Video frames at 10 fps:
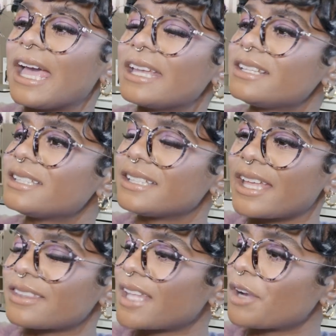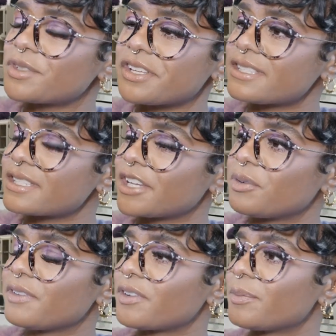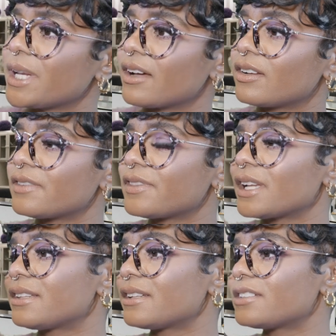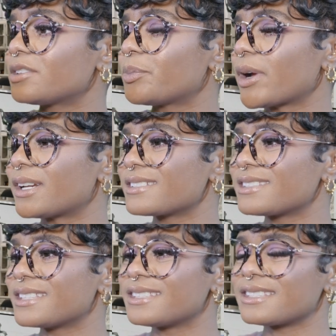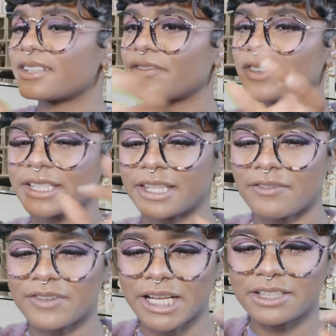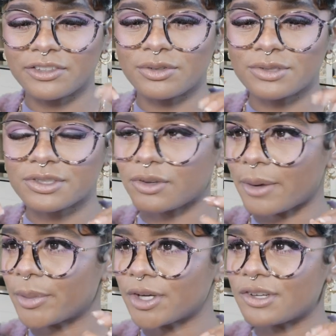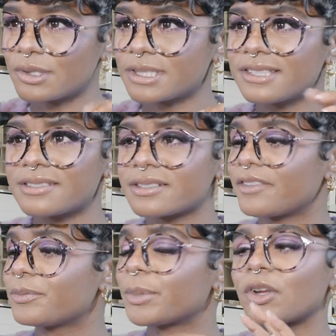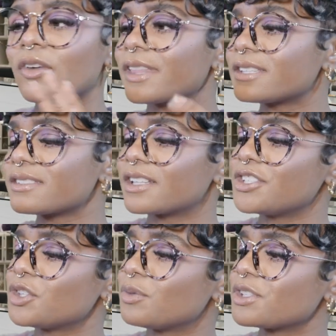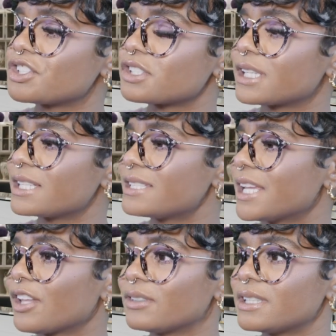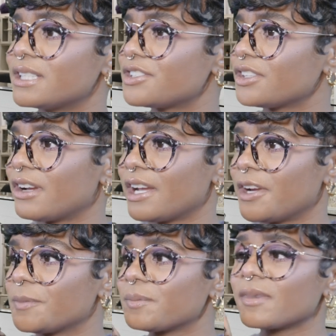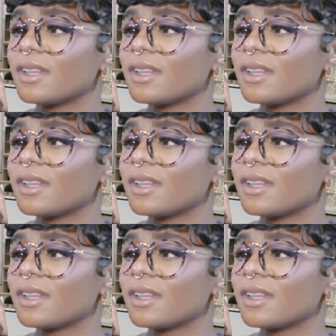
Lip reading: And yeah, I would just stay away from like all of like the little products and stuff. Like they have like little scrubbers and stuff, but all that's gonna do is just get tangled into your hair.